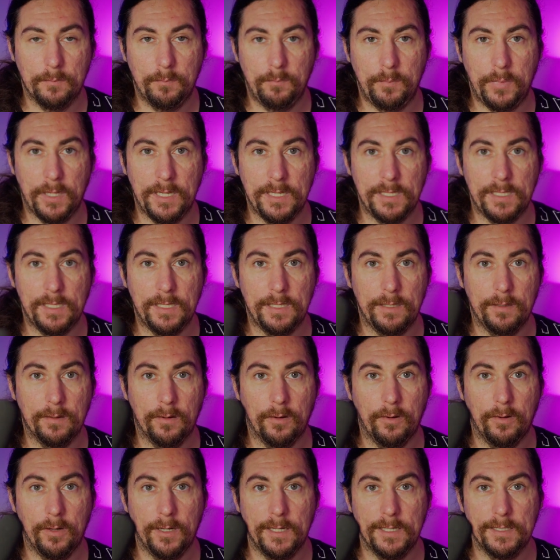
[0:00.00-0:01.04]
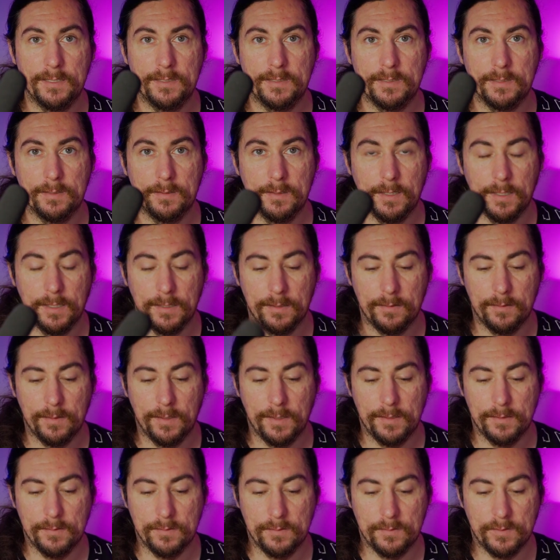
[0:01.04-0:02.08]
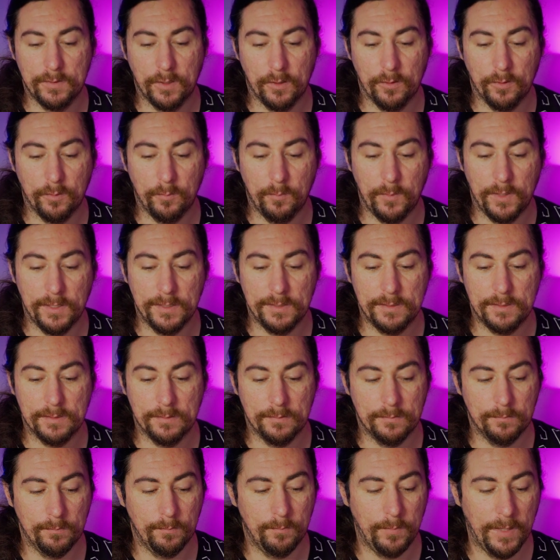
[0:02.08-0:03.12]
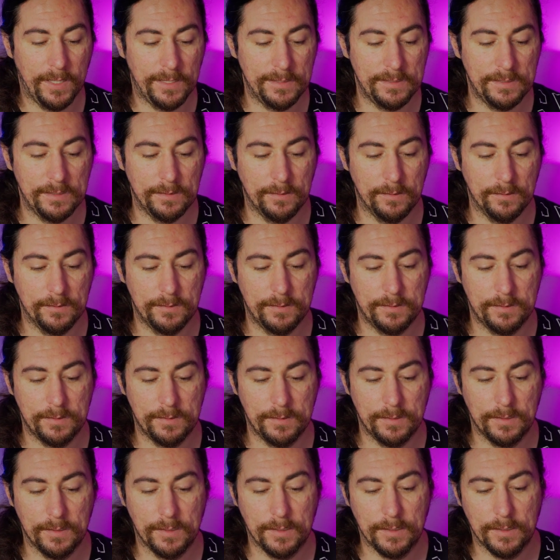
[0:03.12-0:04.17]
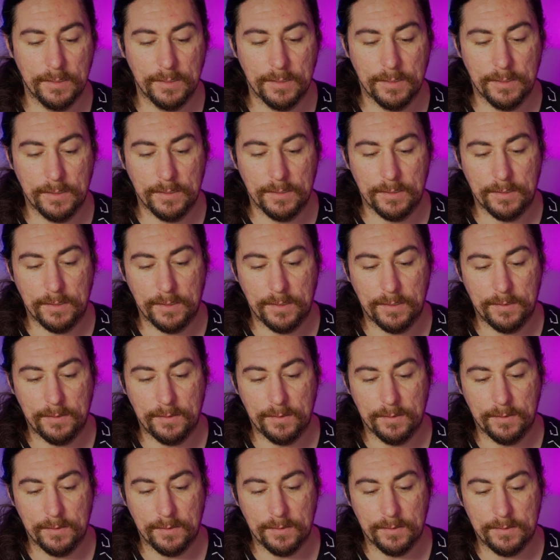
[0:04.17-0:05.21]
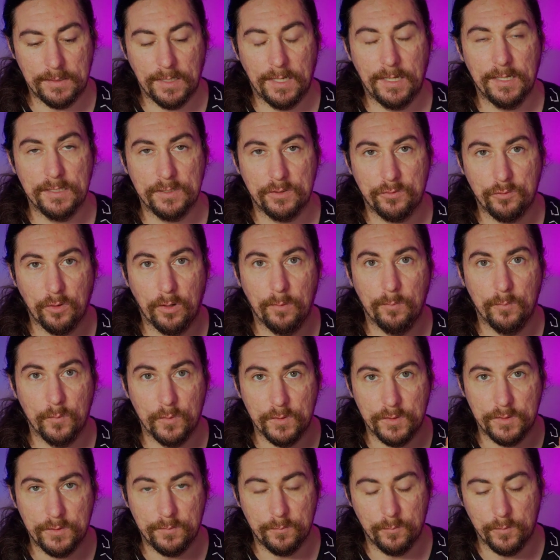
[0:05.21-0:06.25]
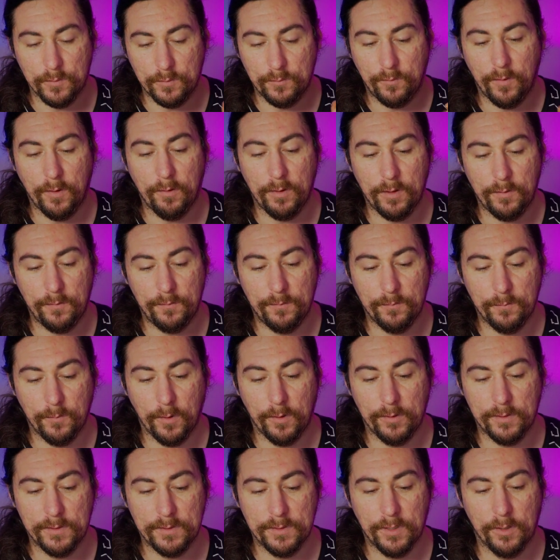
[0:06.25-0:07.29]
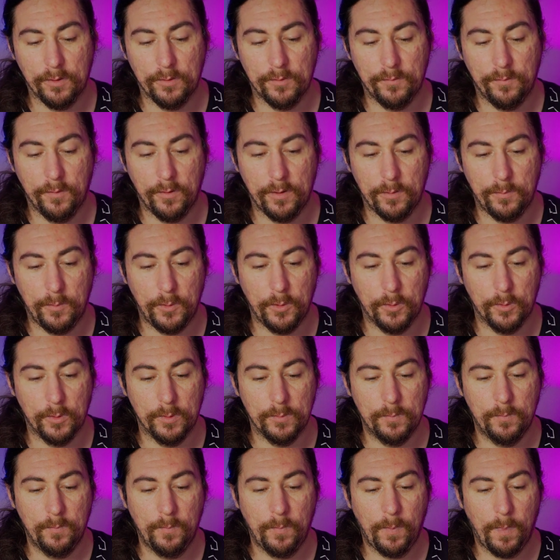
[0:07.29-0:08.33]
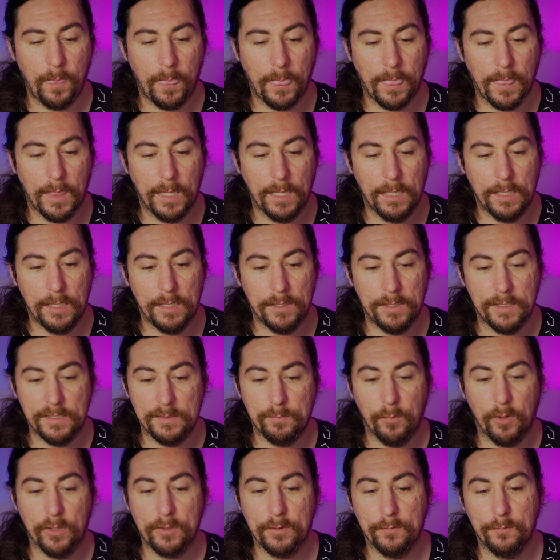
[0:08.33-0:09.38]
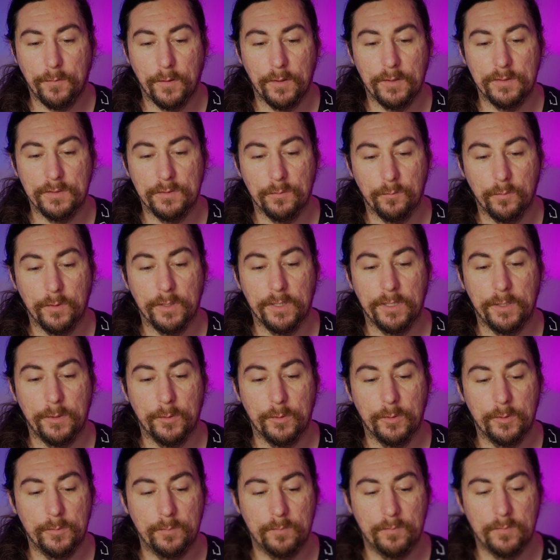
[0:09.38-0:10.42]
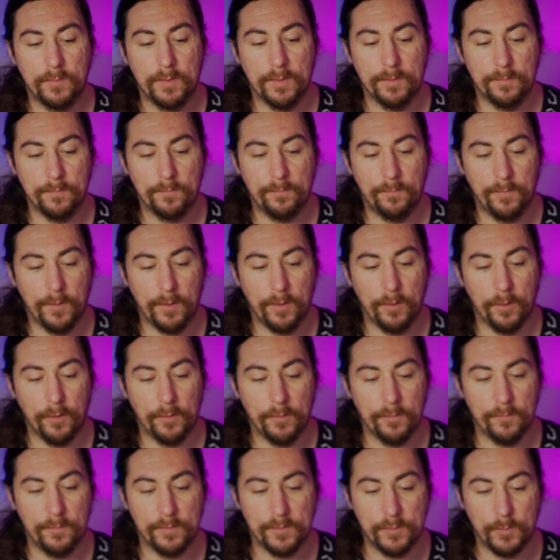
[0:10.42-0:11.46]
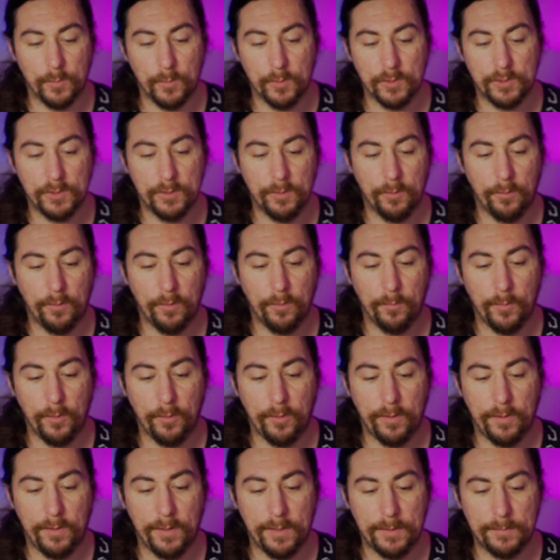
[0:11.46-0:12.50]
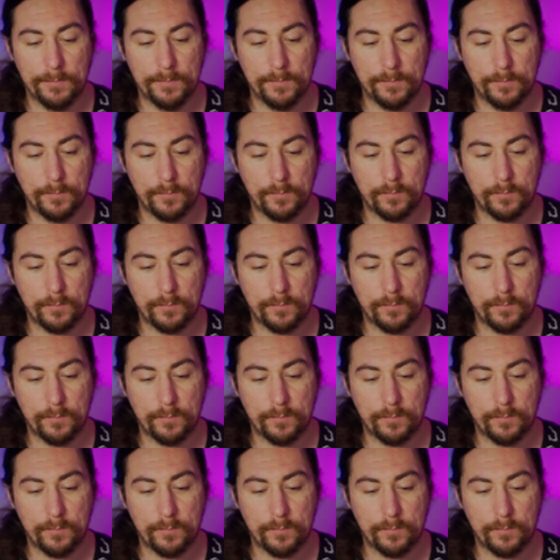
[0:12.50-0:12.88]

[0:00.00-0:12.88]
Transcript: peaky highs and solid mids and bassiness. The guitar strum was very solid, very pure. These microphones are really good, but no distortion on them or anything.